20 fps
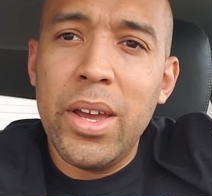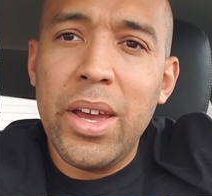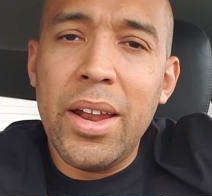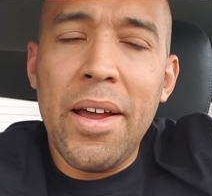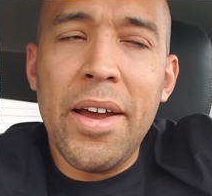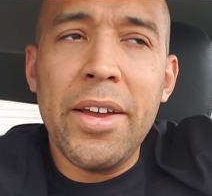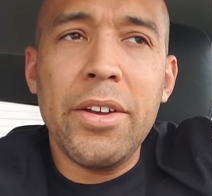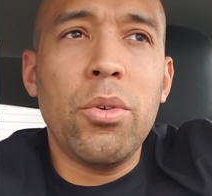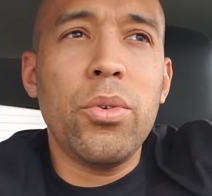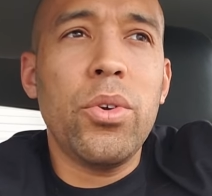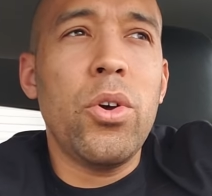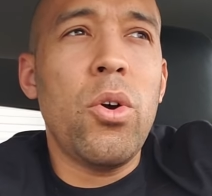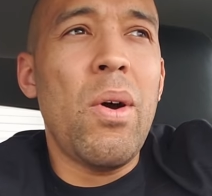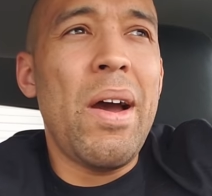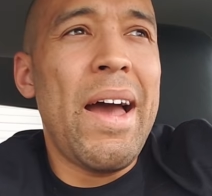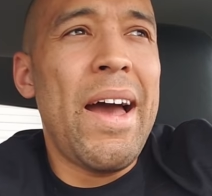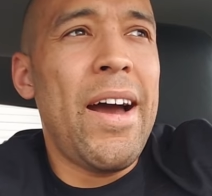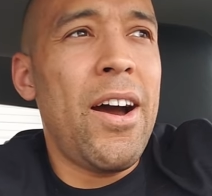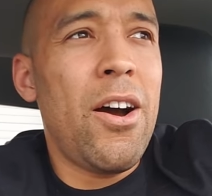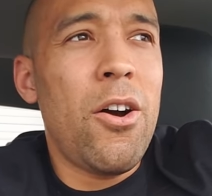And I don't know
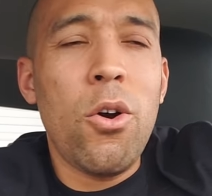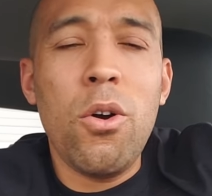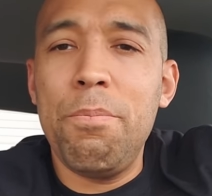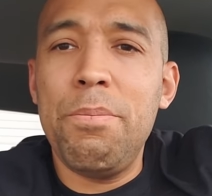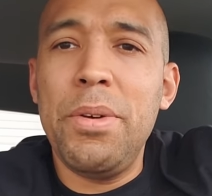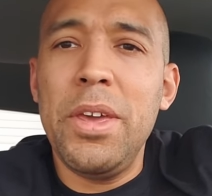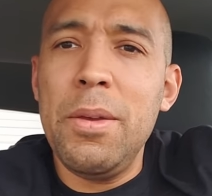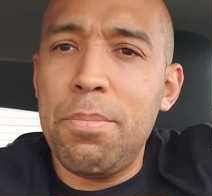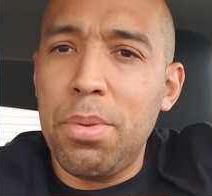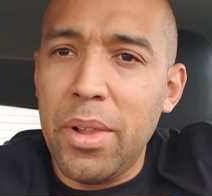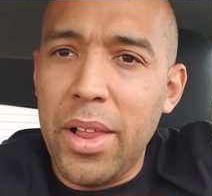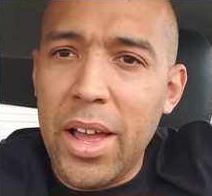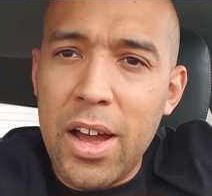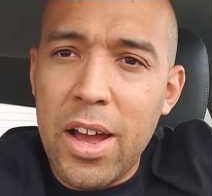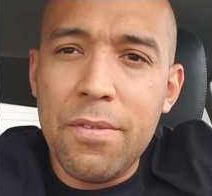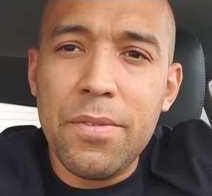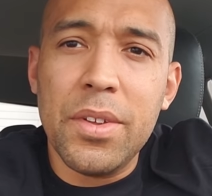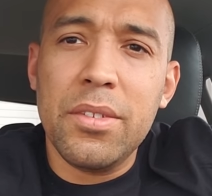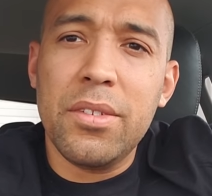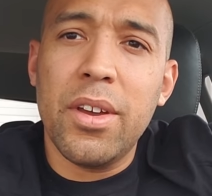how people
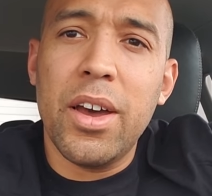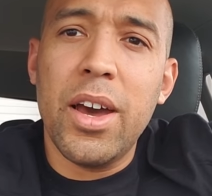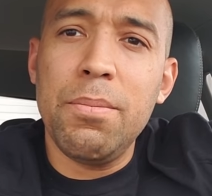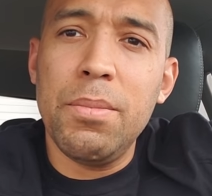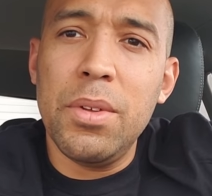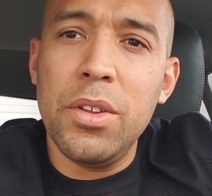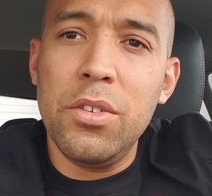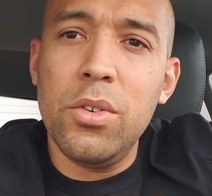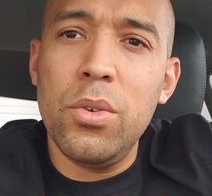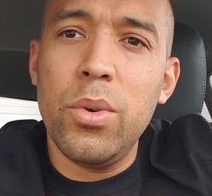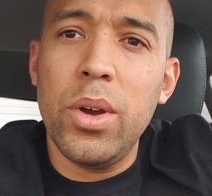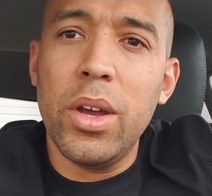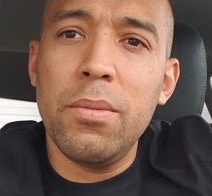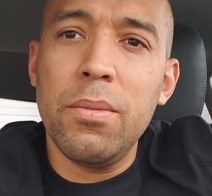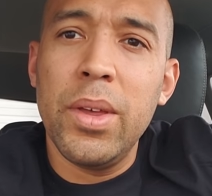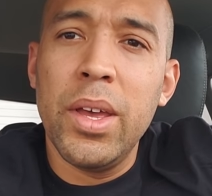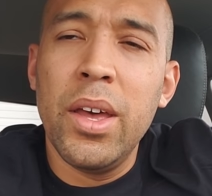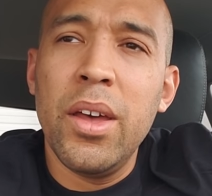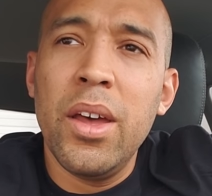have the time to do it.